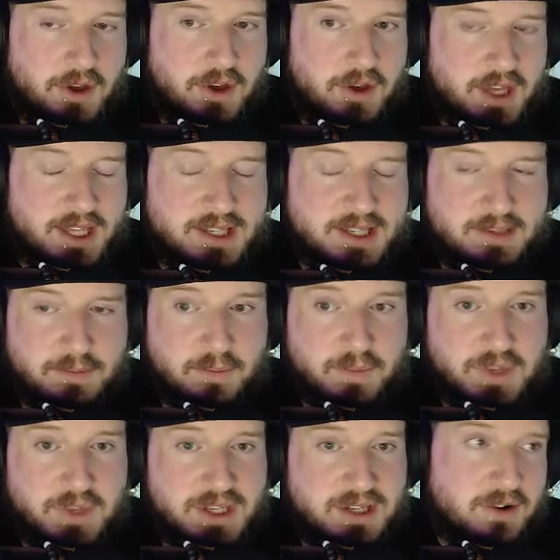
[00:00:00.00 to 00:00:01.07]
it's
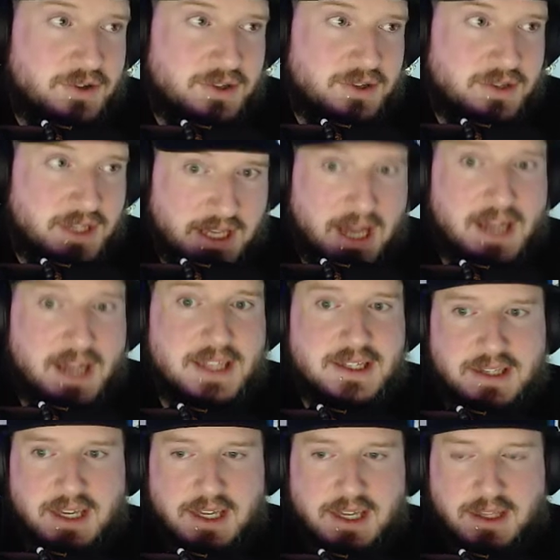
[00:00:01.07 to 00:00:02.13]
these cards are designed to
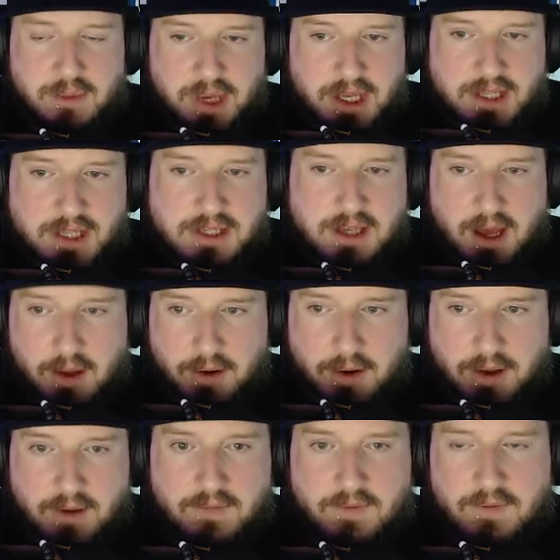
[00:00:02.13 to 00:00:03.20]
take the piss out
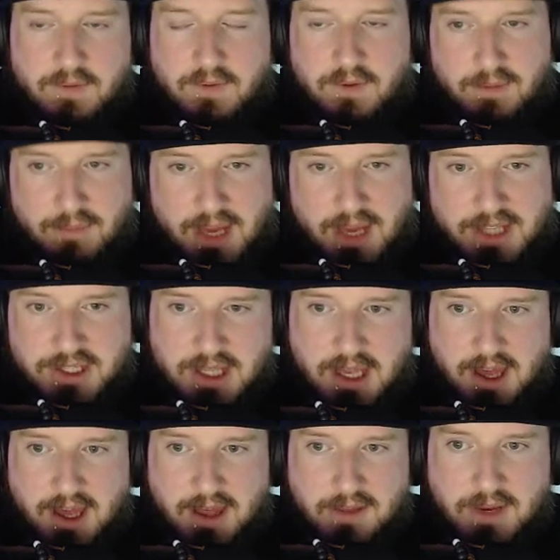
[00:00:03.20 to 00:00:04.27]
of Magic the
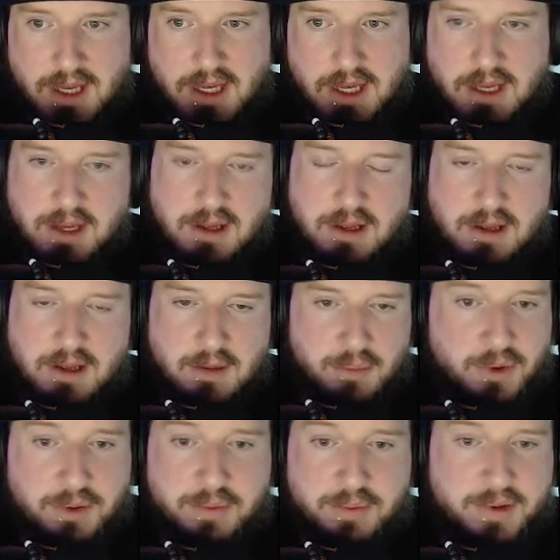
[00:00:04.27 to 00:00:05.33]
Gathering
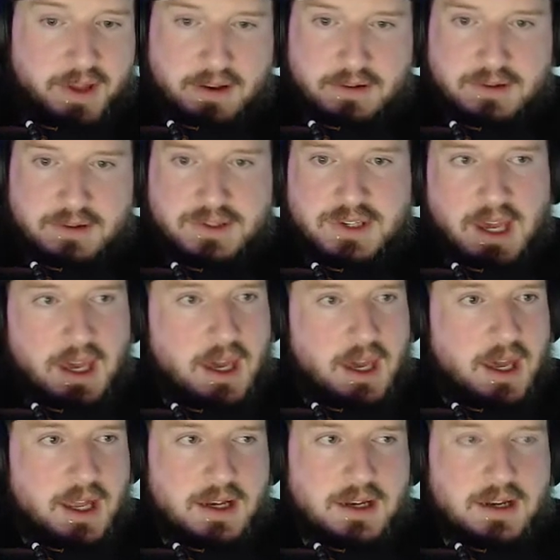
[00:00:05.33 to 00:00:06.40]
both players
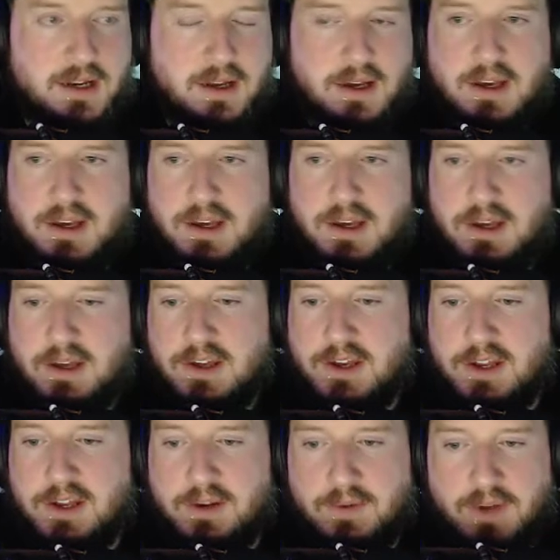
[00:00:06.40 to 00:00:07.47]
and you
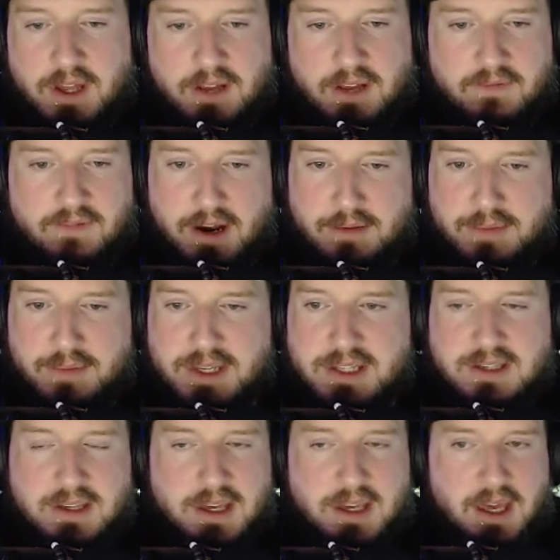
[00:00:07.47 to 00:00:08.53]
know
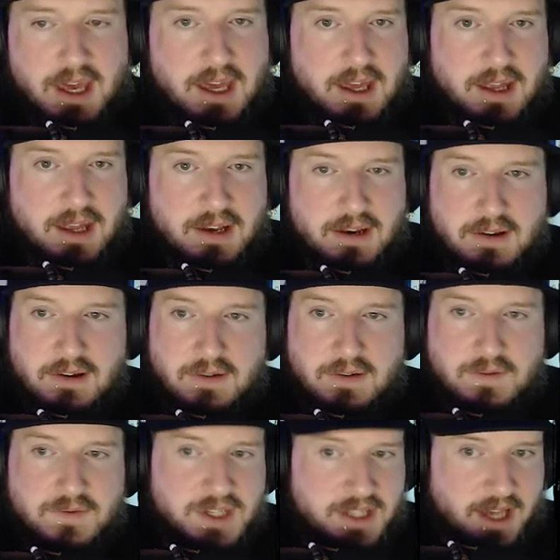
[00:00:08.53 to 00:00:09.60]
environments and
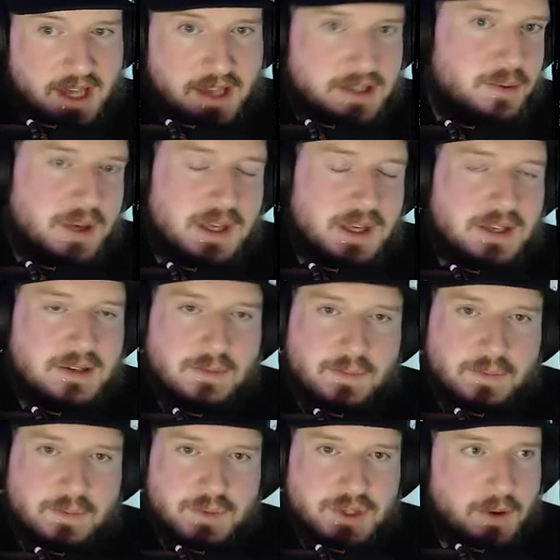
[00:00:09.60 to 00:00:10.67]
design space
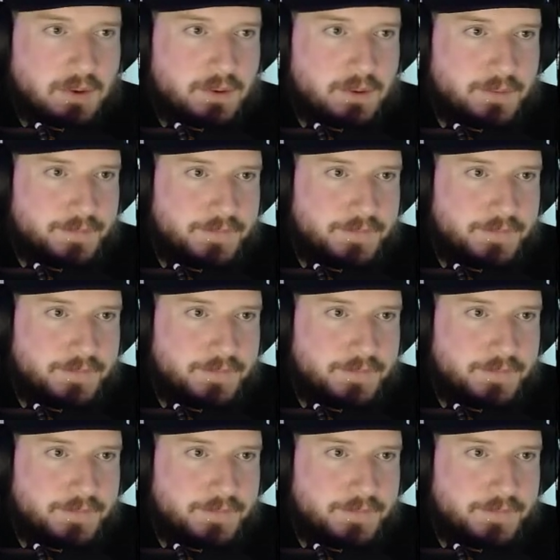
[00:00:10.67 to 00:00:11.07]
so